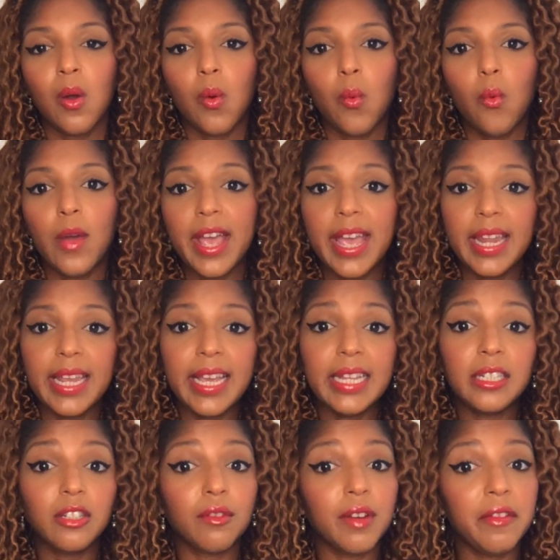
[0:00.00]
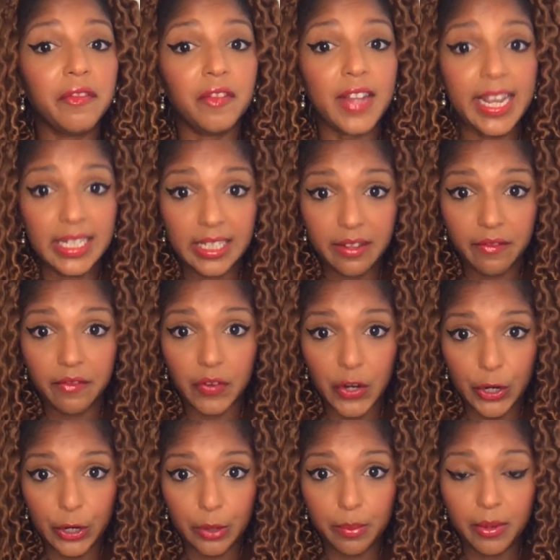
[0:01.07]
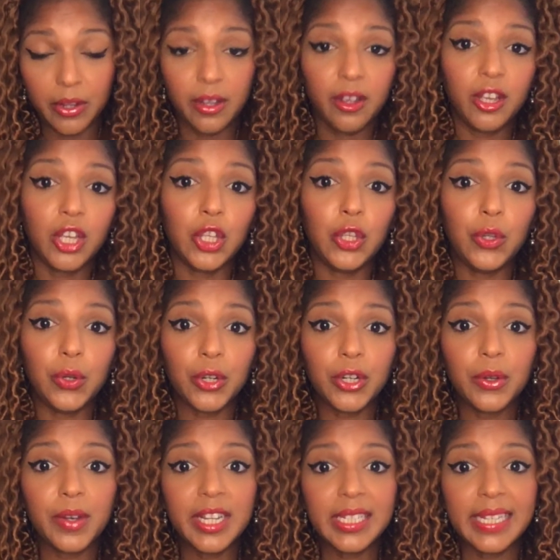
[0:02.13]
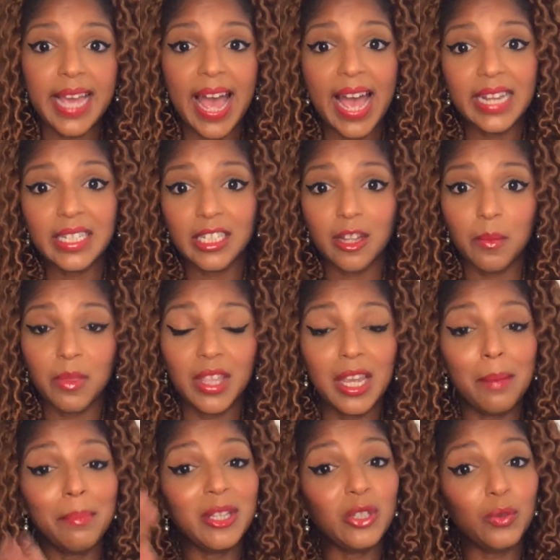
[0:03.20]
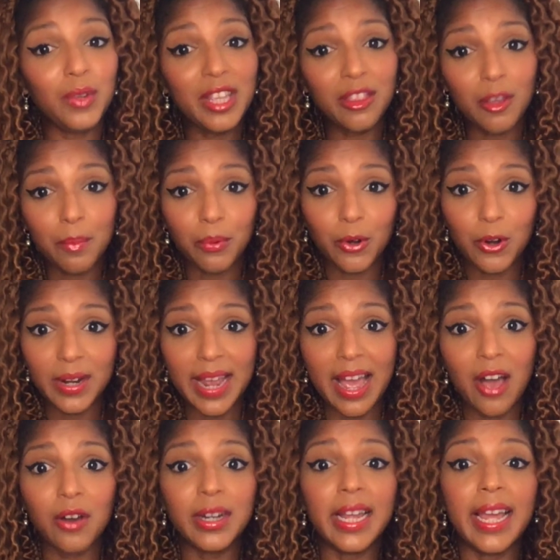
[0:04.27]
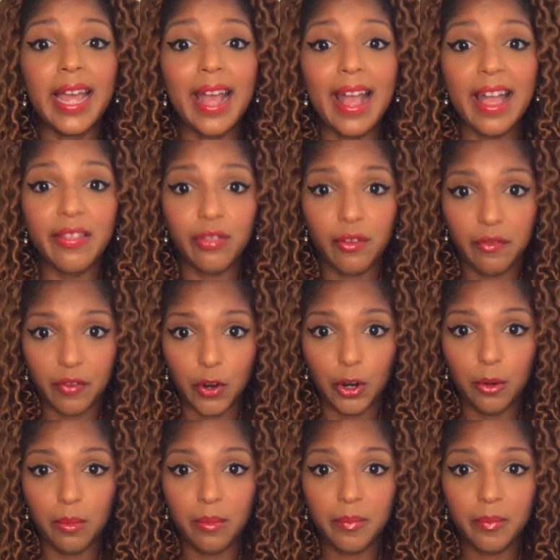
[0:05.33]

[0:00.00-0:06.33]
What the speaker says: When it's a reflexive verb, you're going to add something between the pronoun and the verb,